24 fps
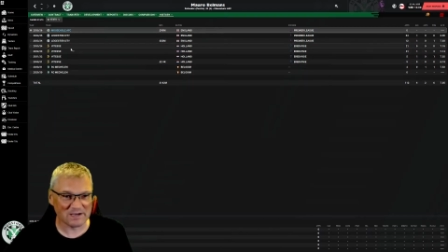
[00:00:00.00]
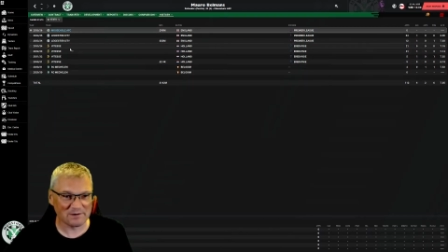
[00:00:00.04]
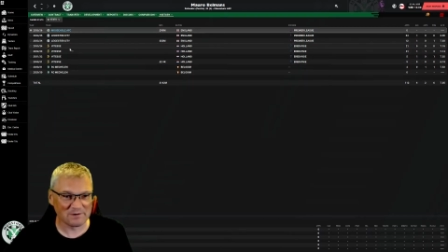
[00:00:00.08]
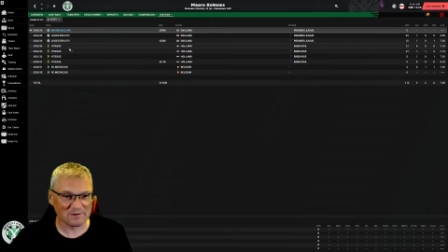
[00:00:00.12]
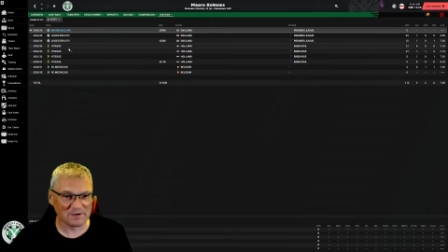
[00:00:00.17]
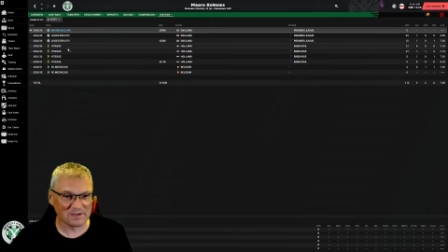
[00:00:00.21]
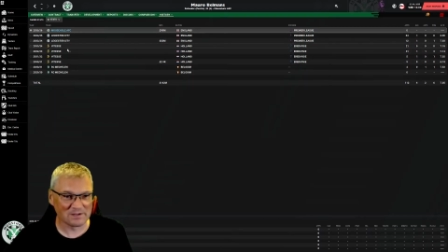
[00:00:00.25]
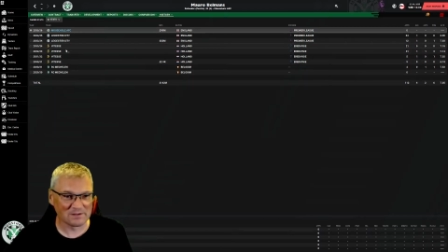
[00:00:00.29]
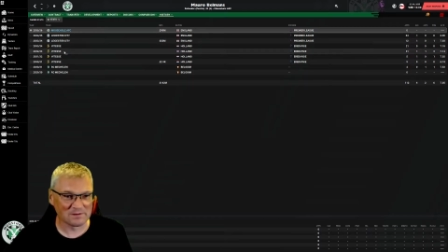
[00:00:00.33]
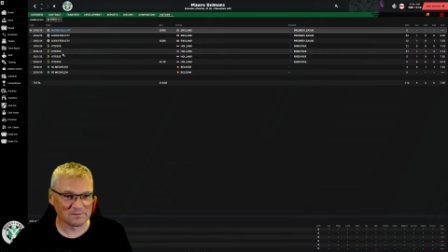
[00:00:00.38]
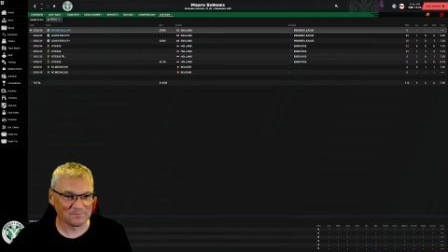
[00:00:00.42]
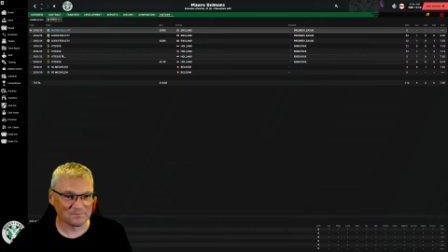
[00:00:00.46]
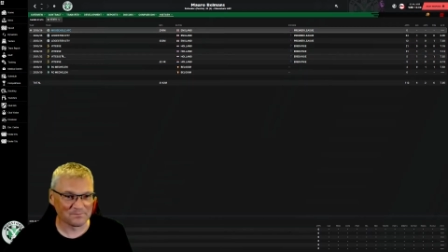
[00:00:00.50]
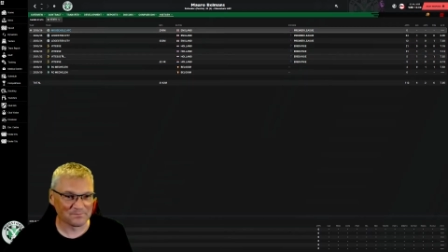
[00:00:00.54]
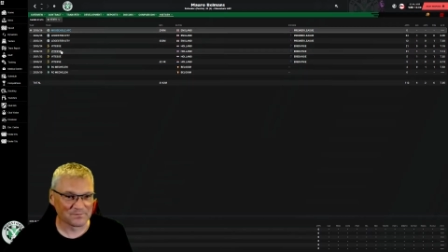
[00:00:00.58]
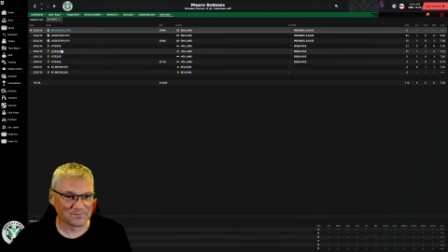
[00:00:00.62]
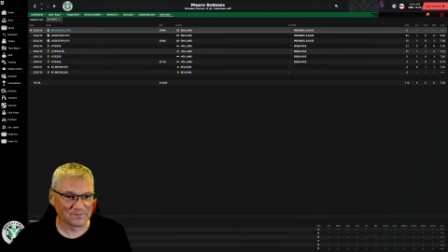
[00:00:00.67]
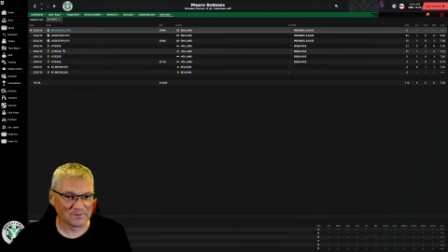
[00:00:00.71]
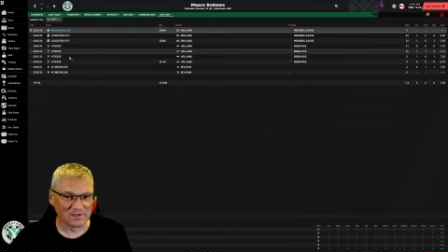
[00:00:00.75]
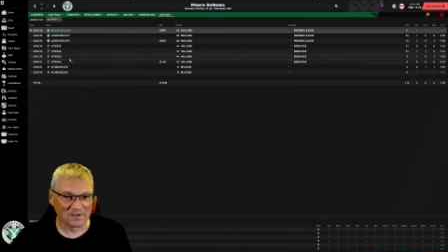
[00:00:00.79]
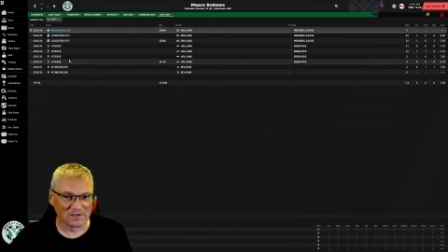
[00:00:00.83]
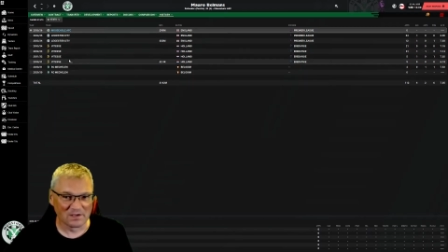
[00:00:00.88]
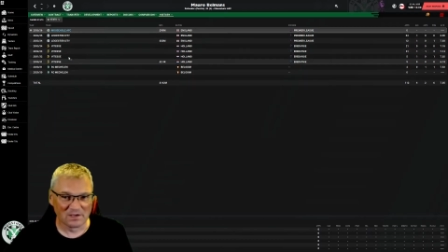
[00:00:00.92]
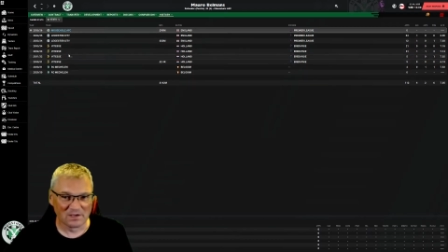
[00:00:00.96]
out in
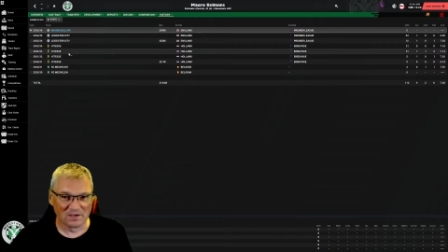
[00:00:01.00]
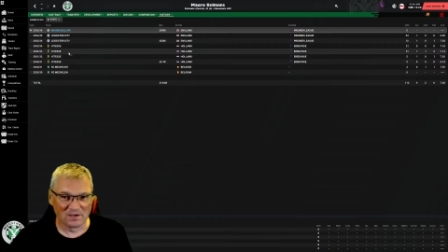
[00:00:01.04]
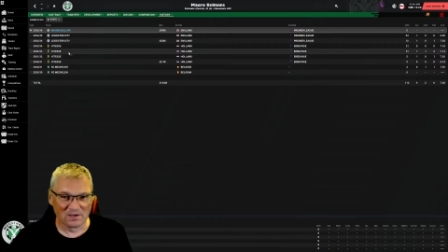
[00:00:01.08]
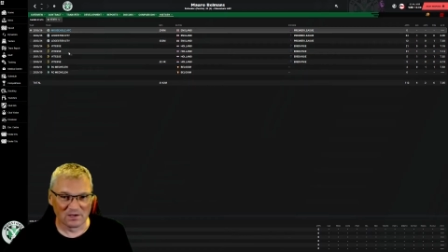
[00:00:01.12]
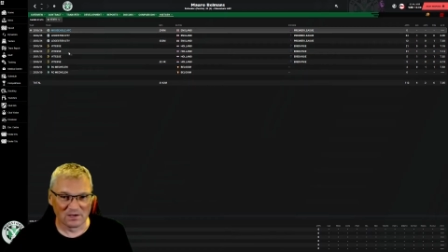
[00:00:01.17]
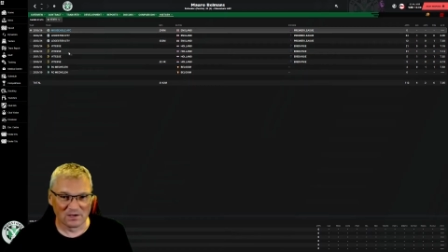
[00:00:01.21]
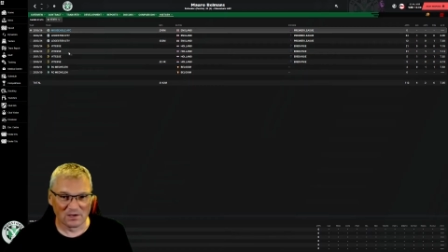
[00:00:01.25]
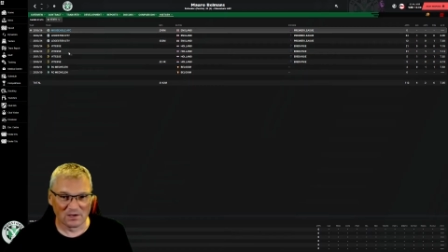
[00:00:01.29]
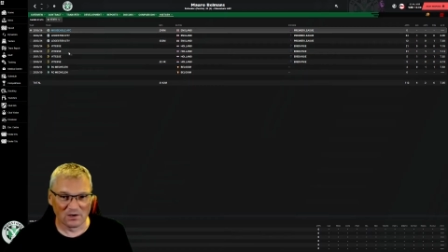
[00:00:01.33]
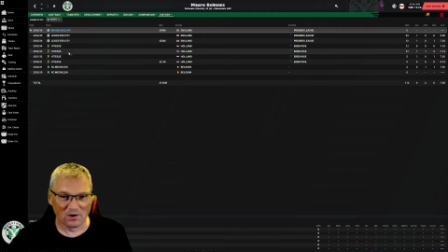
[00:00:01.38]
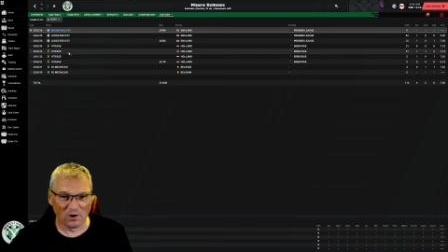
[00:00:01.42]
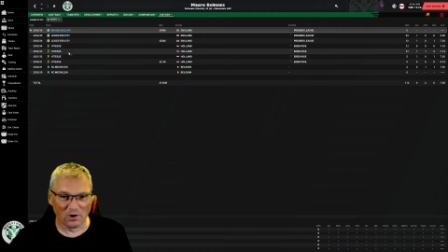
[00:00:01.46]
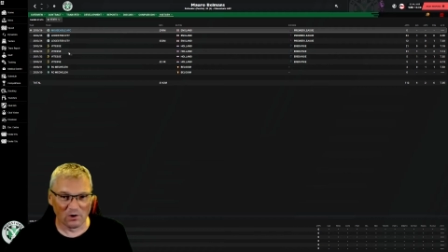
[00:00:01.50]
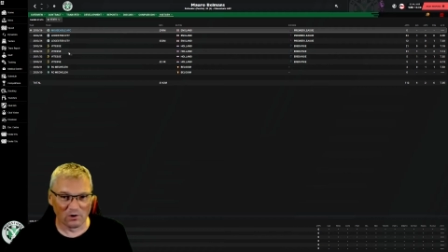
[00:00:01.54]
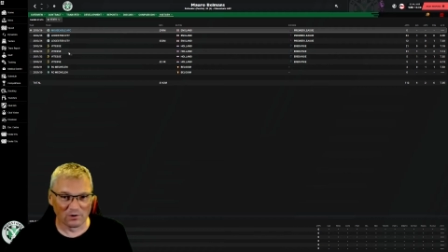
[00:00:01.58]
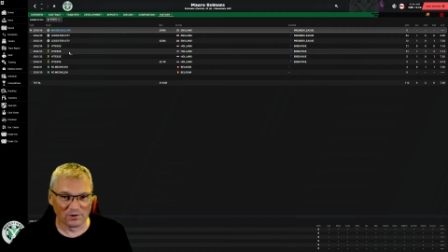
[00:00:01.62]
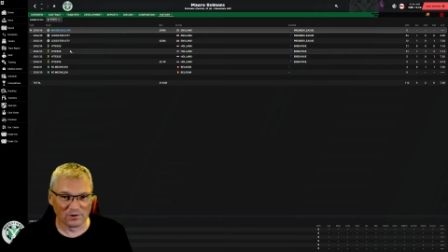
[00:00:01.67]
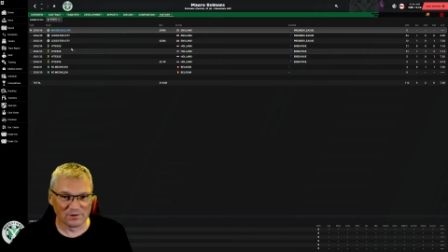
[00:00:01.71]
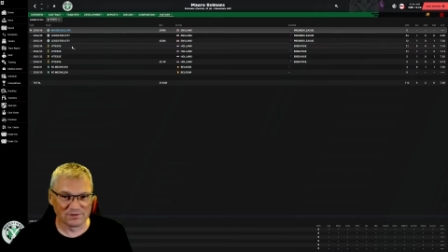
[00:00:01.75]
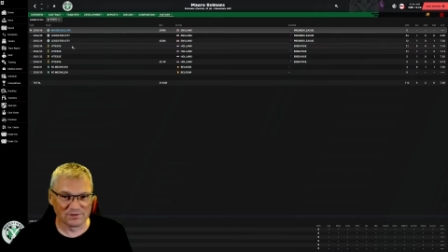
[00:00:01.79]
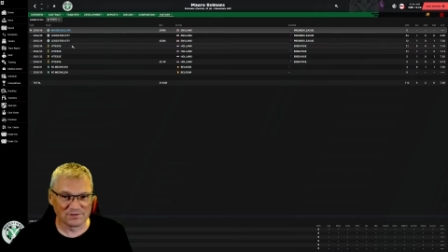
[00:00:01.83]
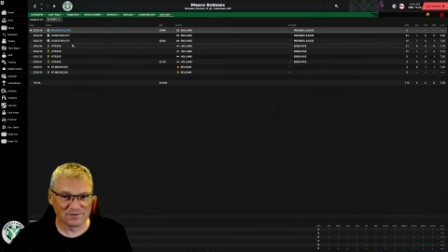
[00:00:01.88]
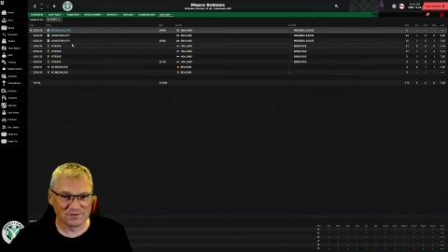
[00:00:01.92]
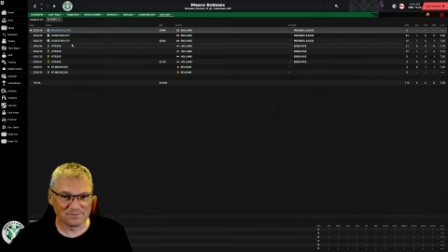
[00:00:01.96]

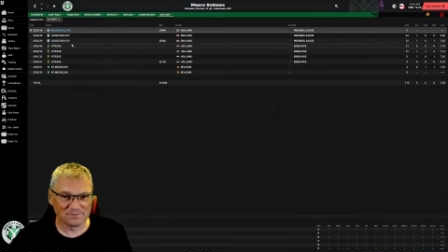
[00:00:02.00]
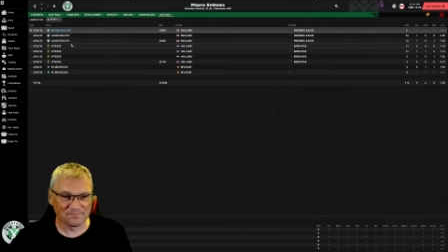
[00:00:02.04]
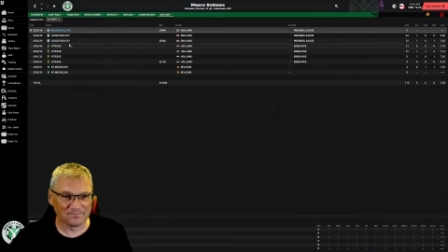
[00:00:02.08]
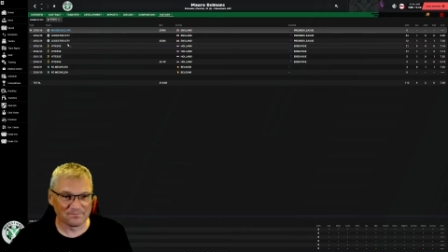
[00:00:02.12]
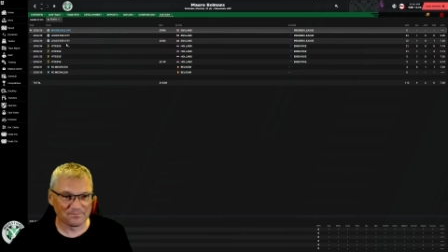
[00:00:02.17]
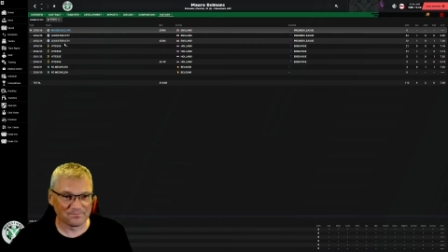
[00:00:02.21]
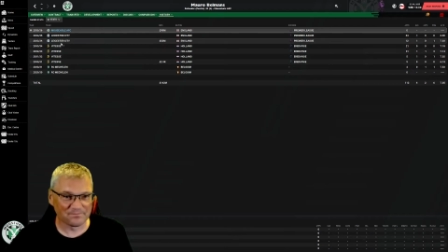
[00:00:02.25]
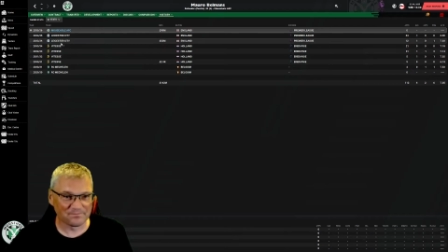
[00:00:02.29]
Holland,